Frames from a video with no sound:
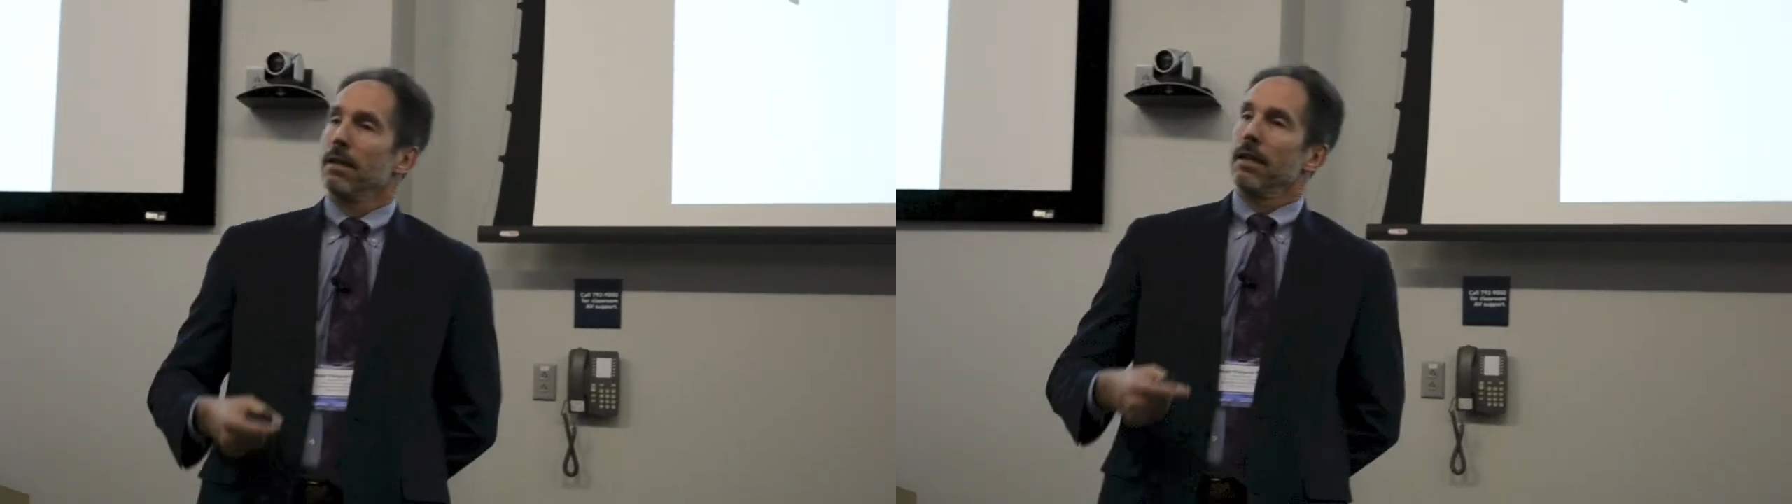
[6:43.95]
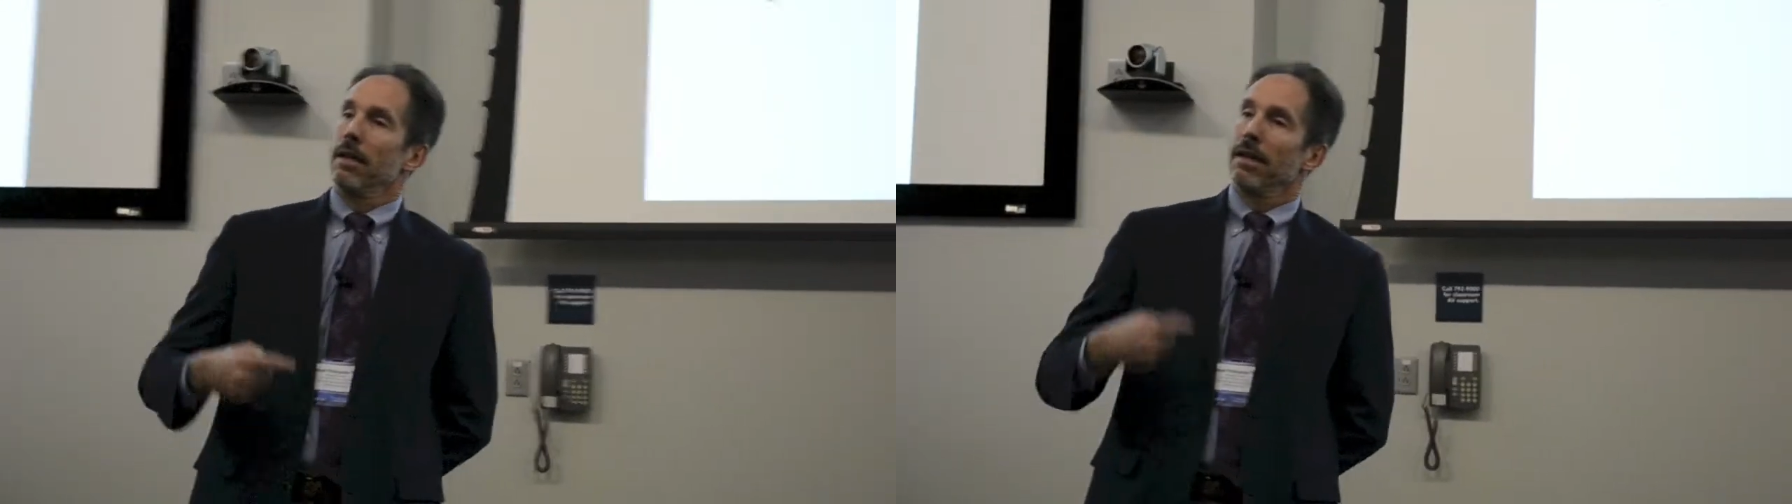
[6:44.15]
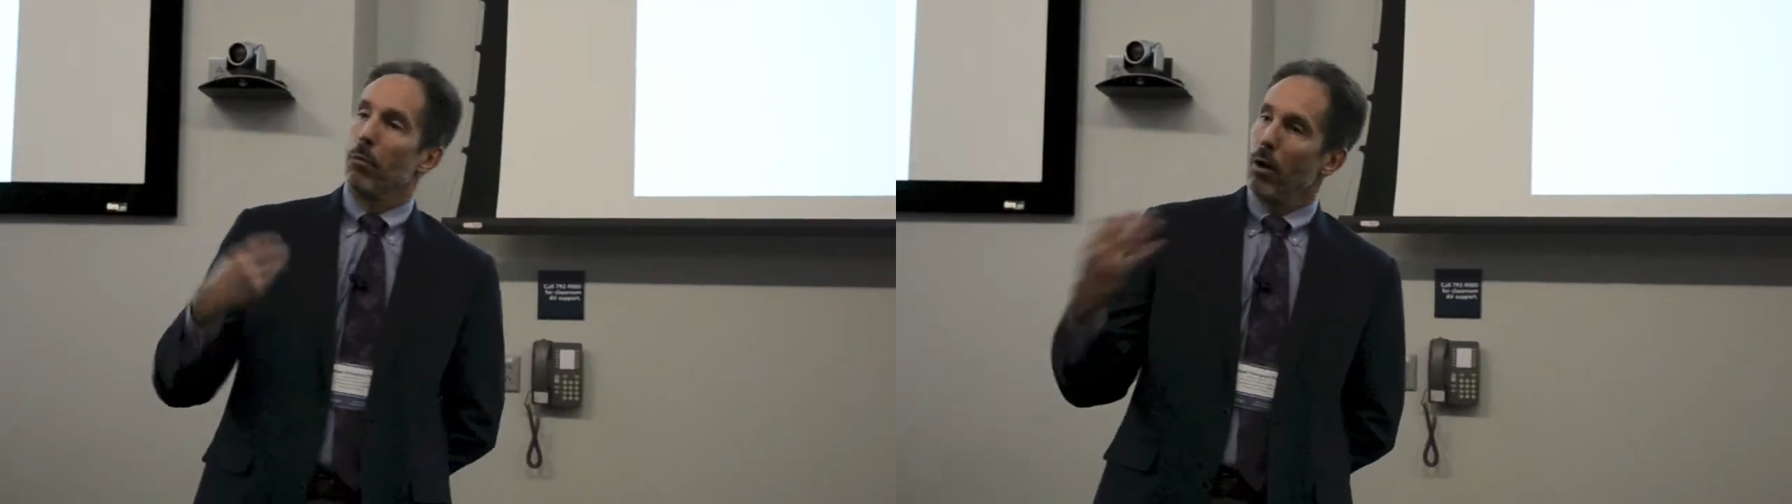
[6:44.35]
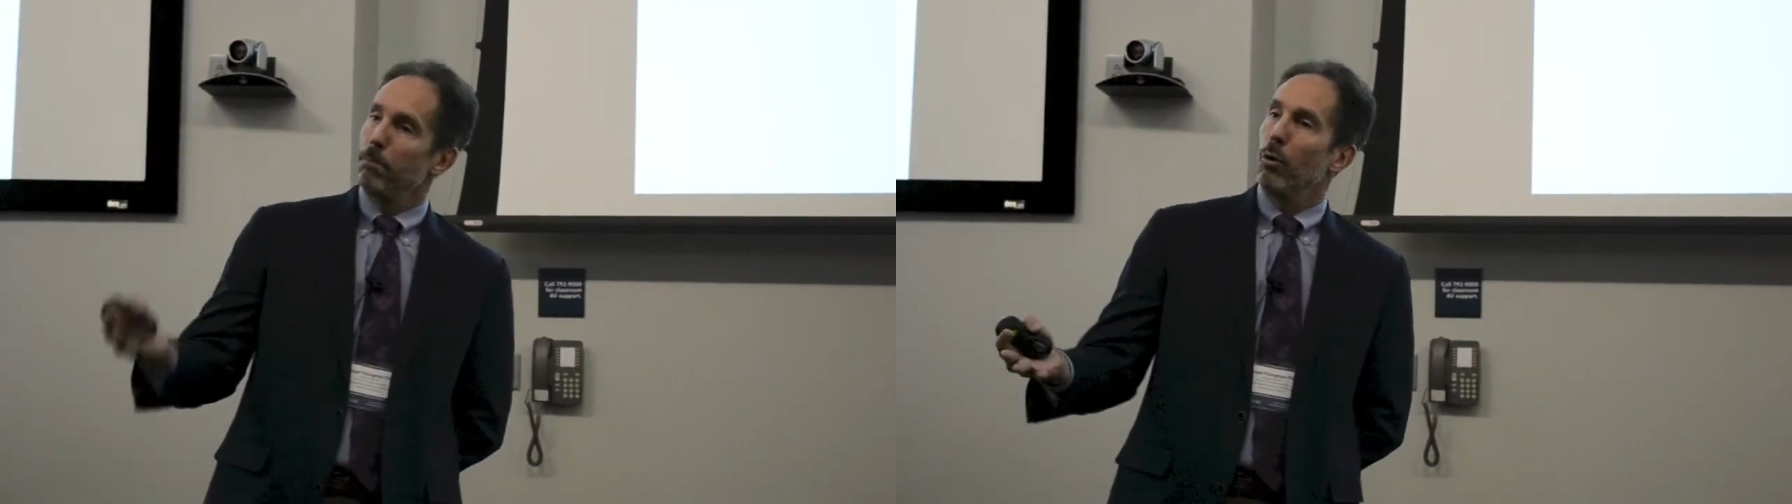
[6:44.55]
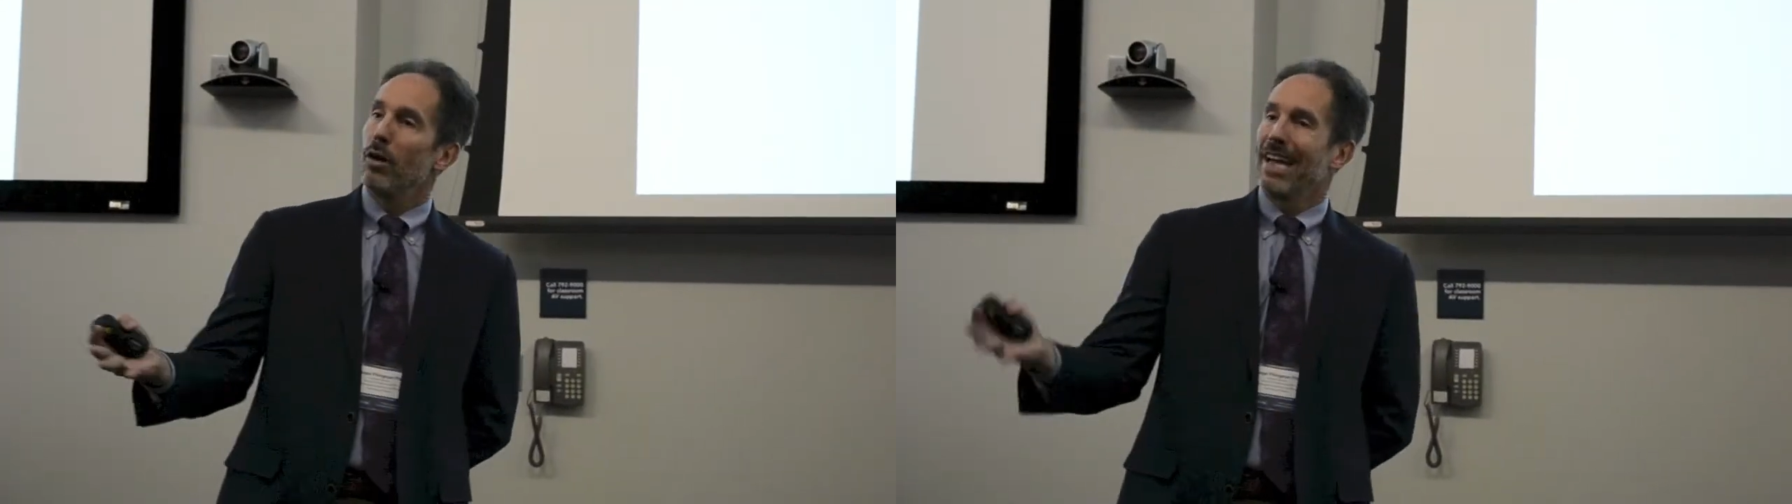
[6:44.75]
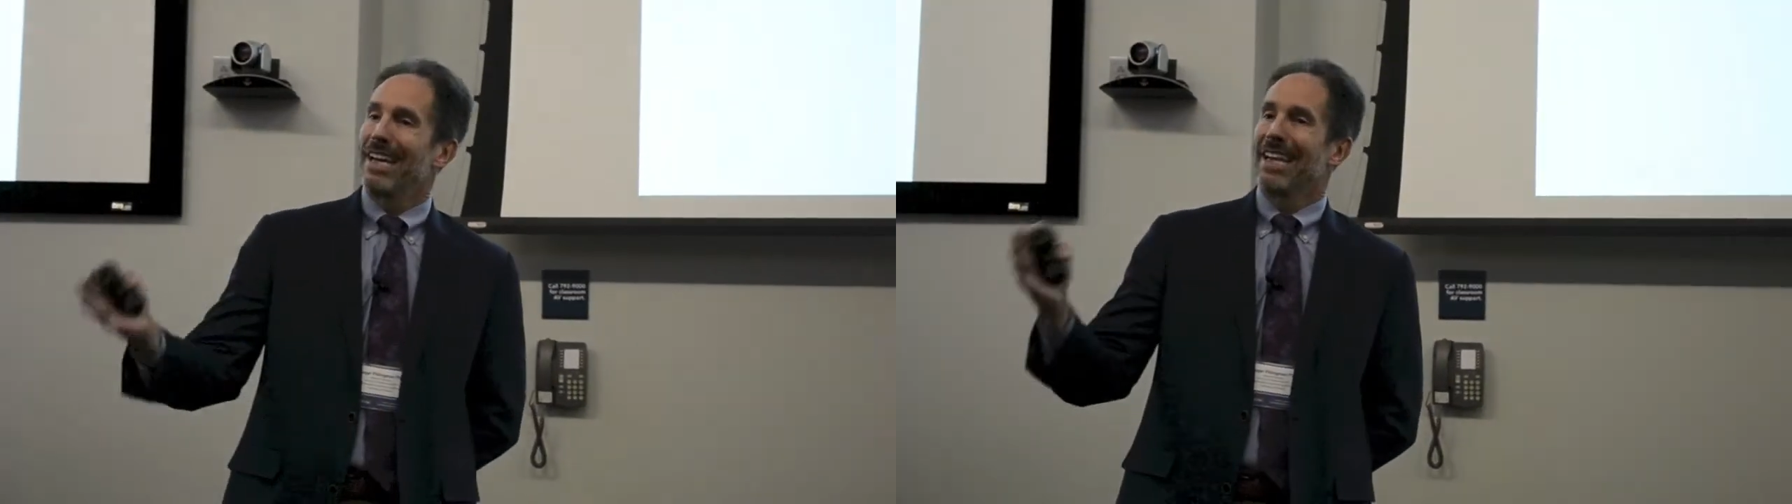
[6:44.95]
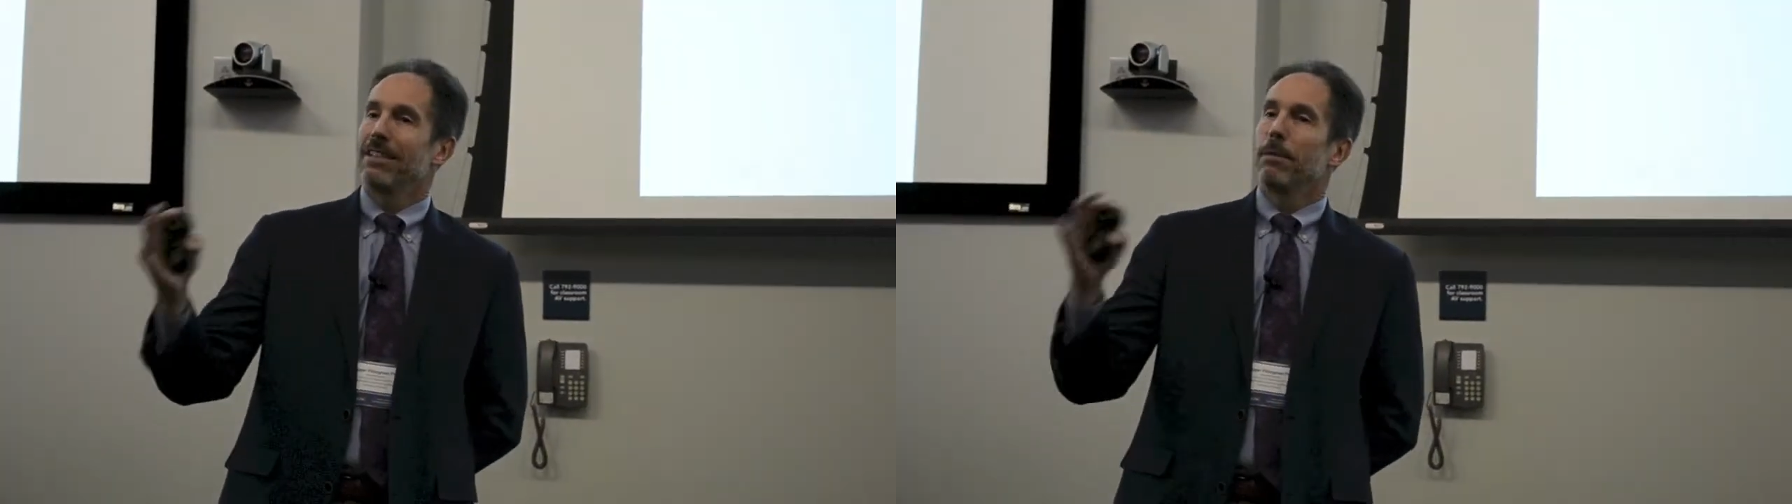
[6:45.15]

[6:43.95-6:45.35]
Uh, and one point I'd like